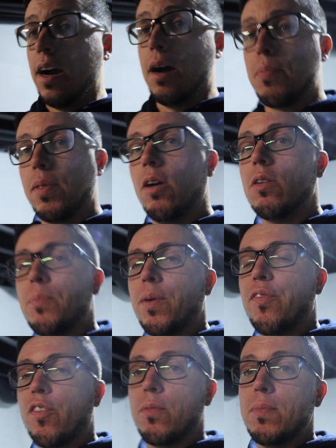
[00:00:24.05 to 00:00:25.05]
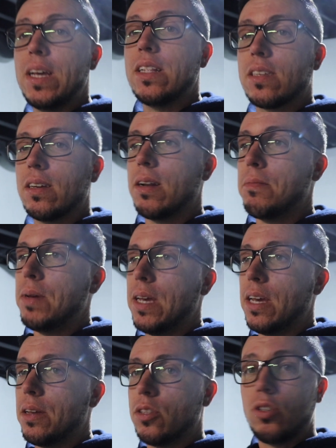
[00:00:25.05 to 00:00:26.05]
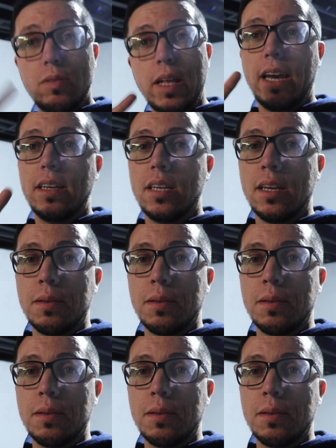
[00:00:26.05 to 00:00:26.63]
upload, but for me it's gonna be 2 days